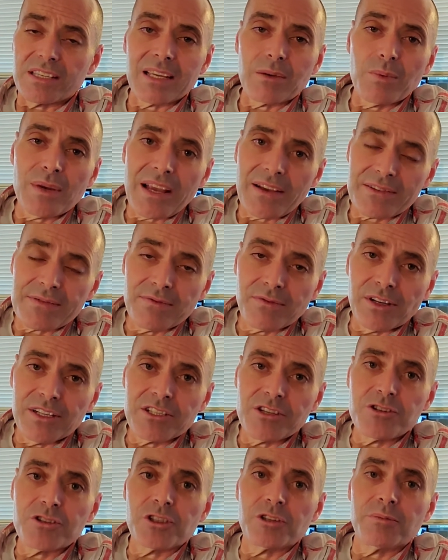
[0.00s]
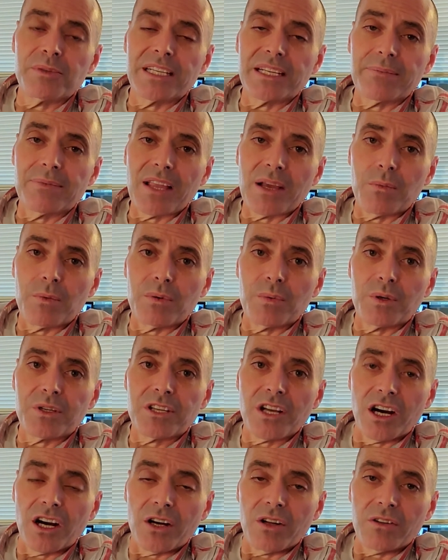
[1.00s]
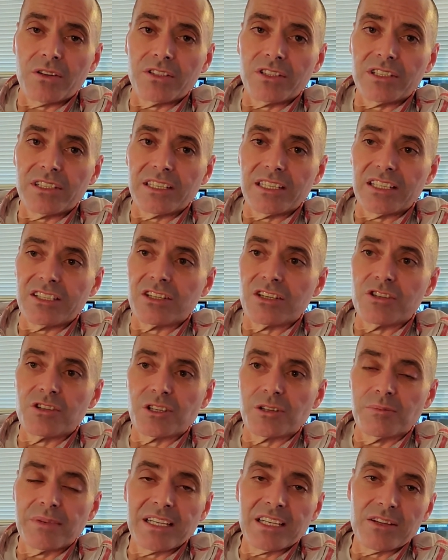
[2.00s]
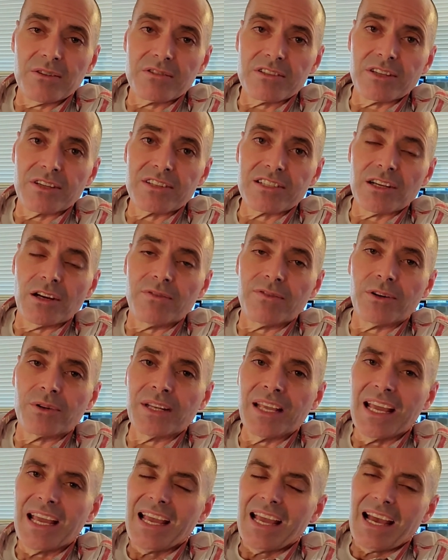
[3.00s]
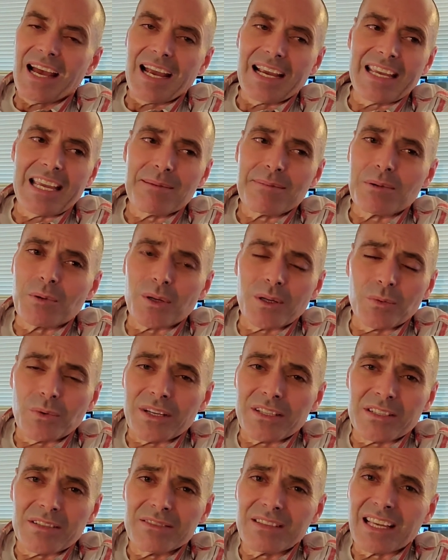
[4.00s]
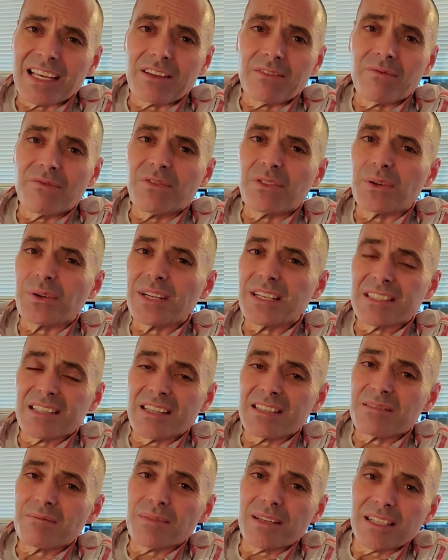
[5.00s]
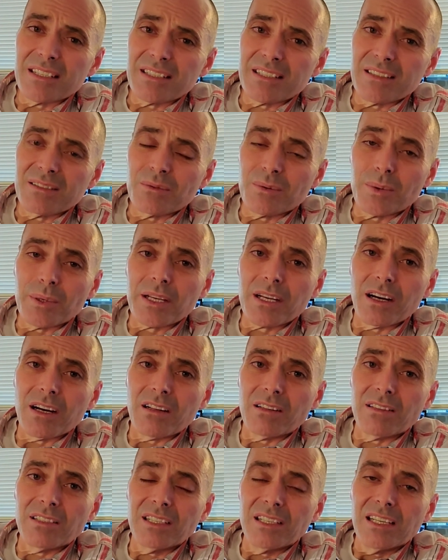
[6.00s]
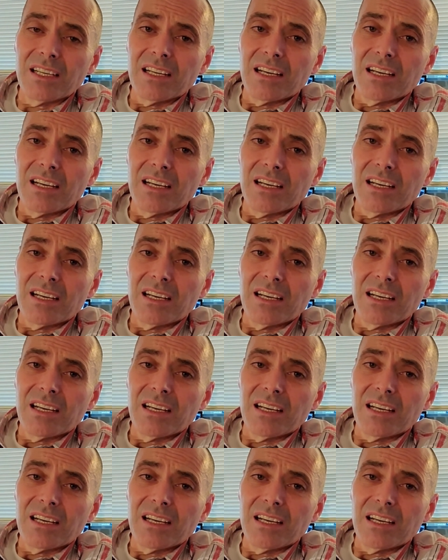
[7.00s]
Like, we have some friends in Germany, and when we'd call to Germany using our cell phone, I can't remember what it was. It was like 30 cents a minute when we called.